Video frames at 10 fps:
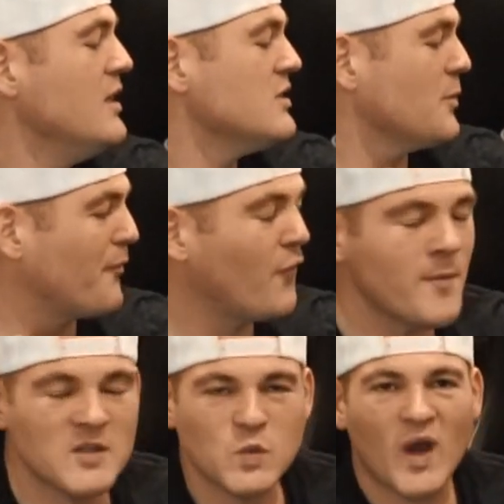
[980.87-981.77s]
So
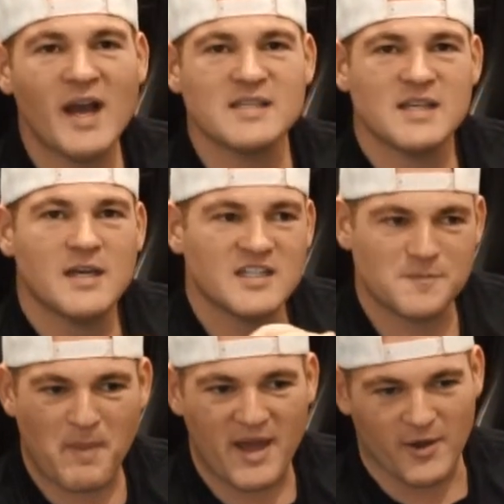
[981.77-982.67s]
performance-wise,
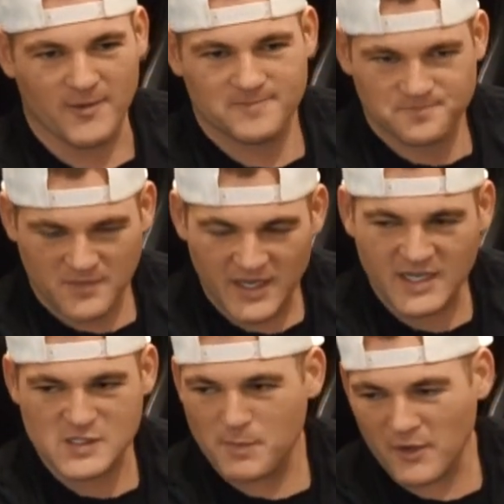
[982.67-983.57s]
it's better. It
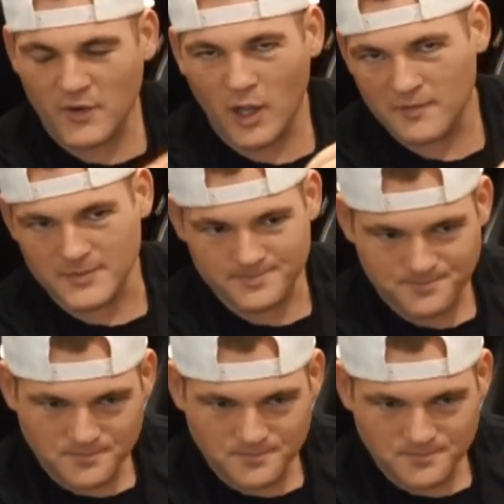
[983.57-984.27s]
is better than all of them.